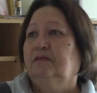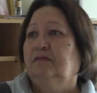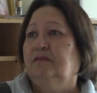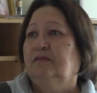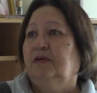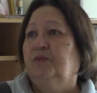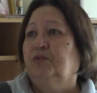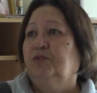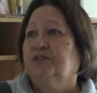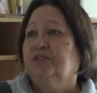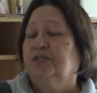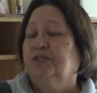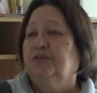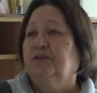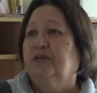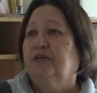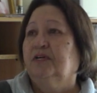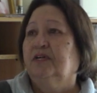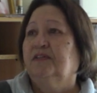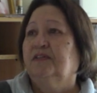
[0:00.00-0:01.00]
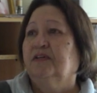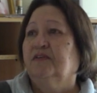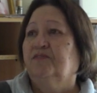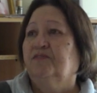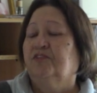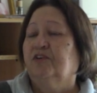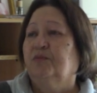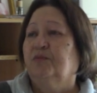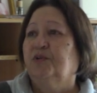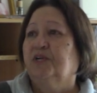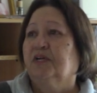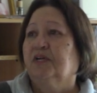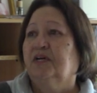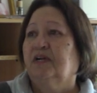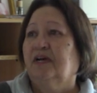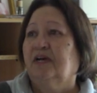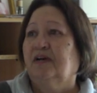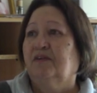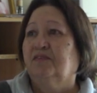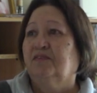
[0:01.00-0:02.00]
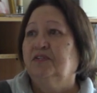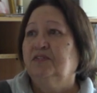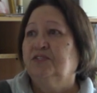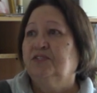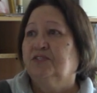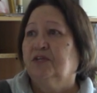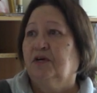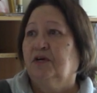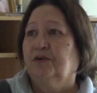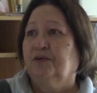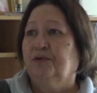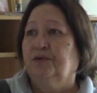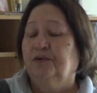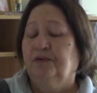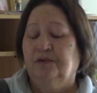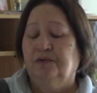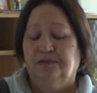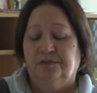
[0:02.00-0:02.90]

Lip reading: they wasn't doing anything for him in Carnarvon, so